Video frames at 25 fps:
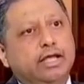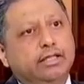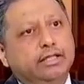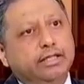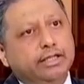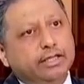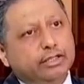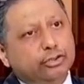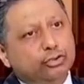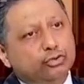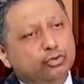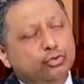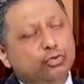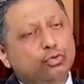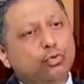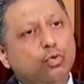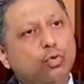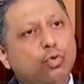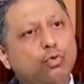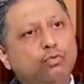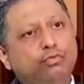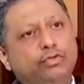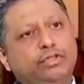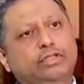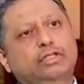I think it should
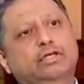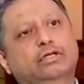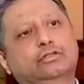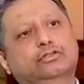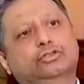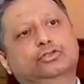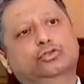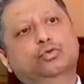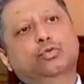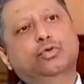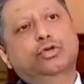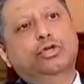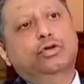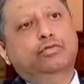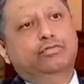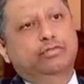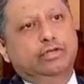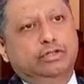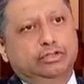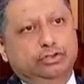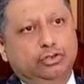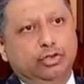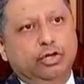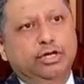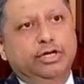go with the story of
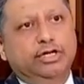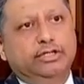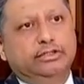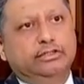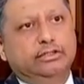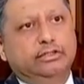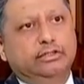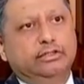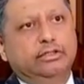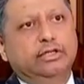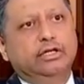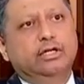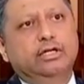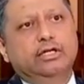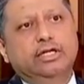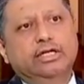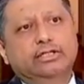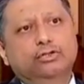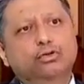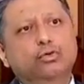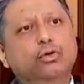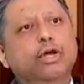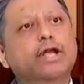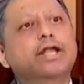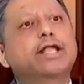consolidation.
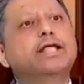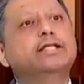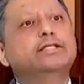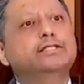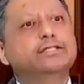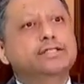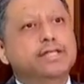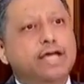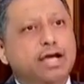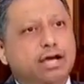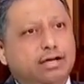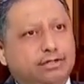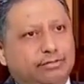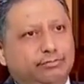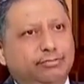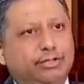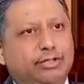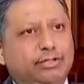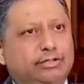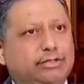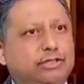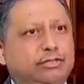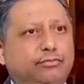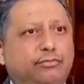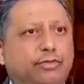Let's look at NCR,
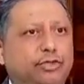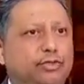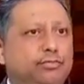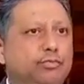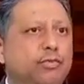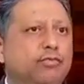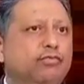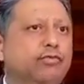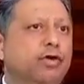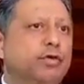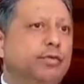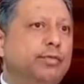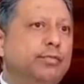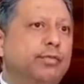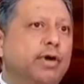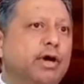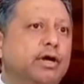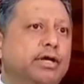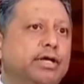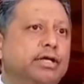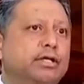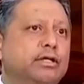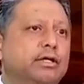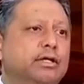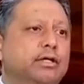because it's the worst performing
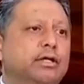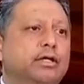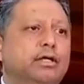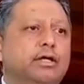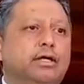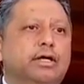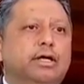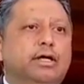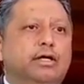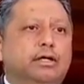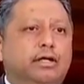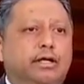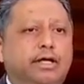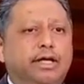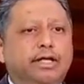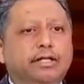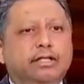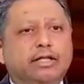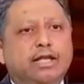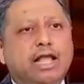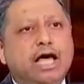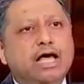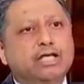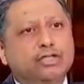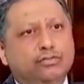market.
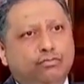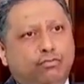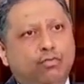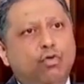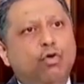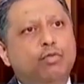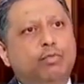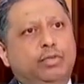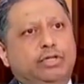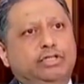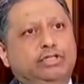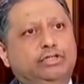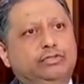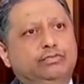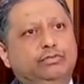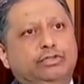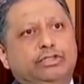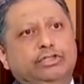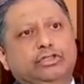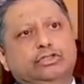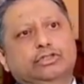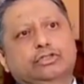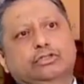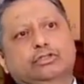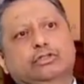In the last 4 months,
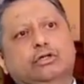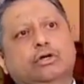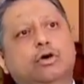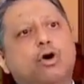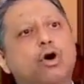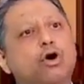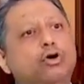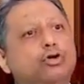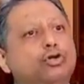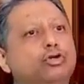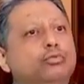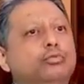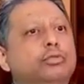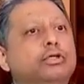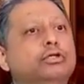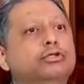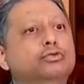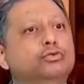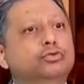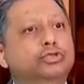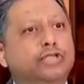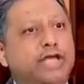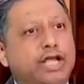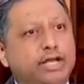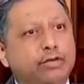which is October
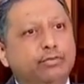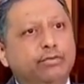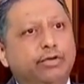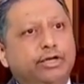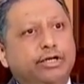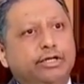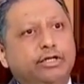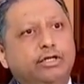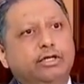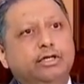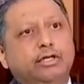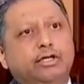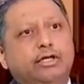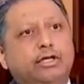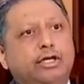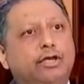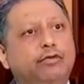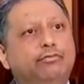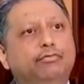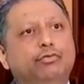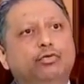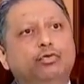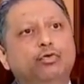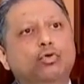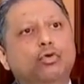to January,
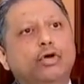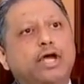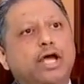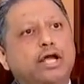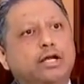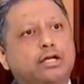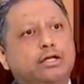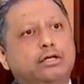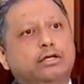if you look